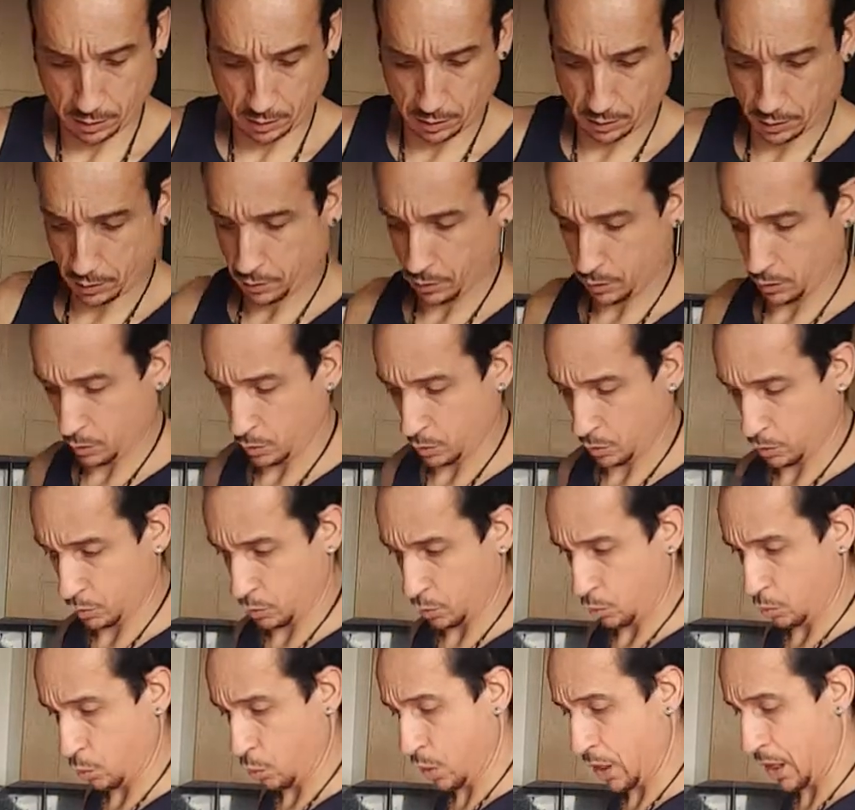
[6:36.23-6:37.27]
1
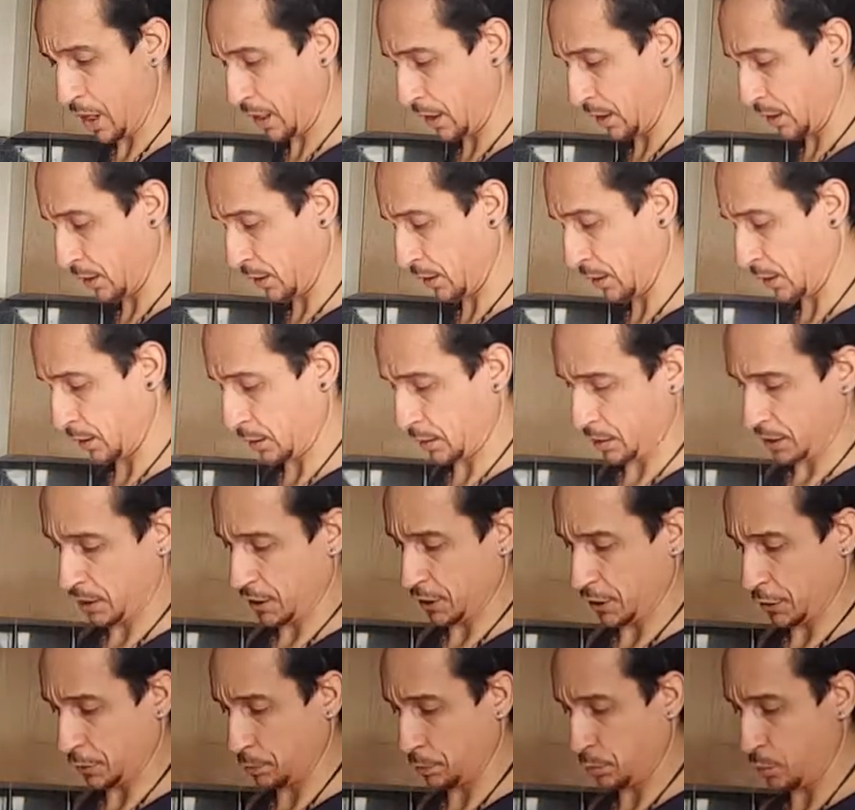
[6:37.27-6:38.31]
teaspoon
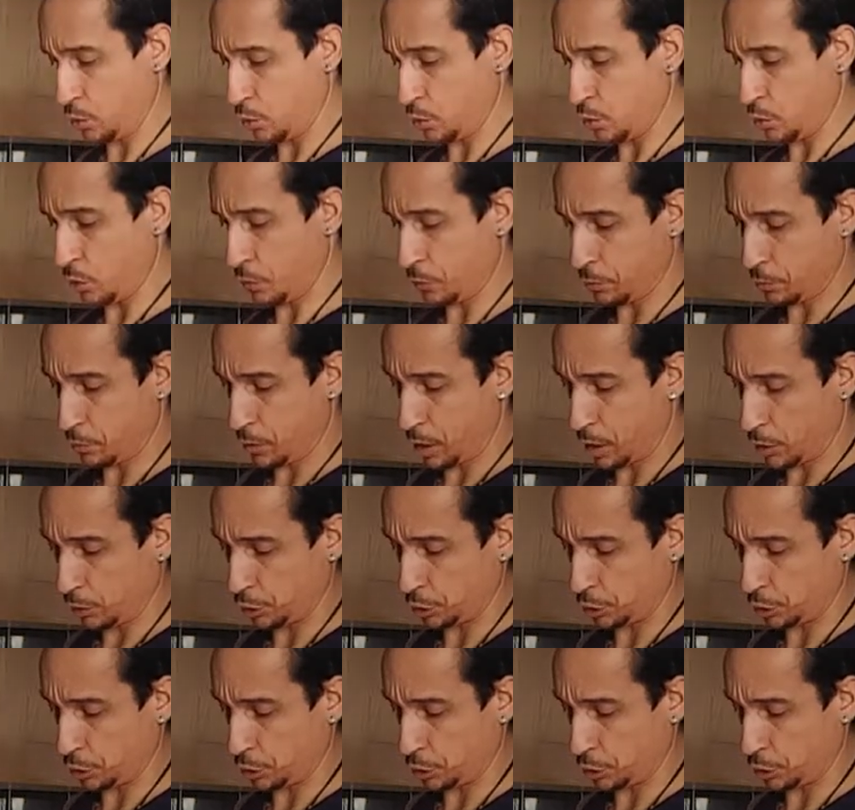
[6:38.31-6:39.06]
of brown sugar.